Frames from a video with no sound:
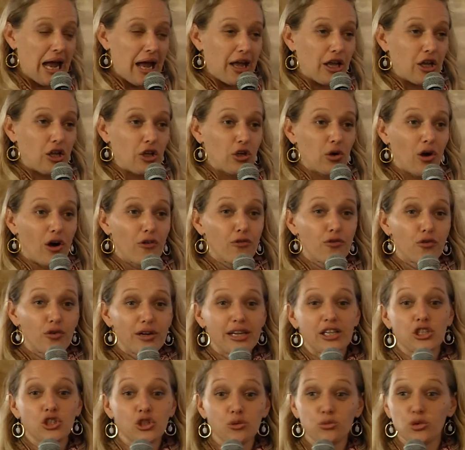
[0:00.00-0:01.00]
You are free
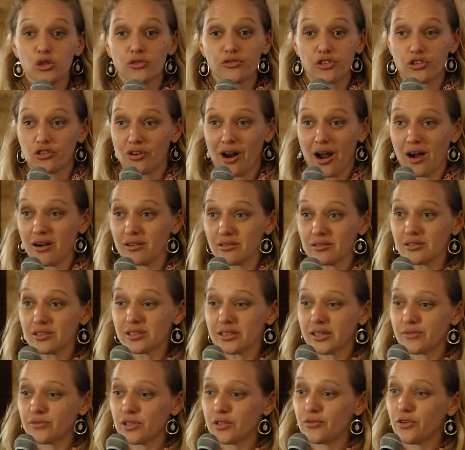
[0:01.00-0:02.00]
to move around.
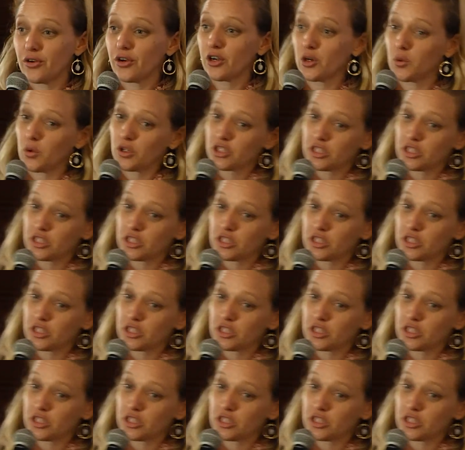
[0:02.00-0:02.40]
If you've heard what you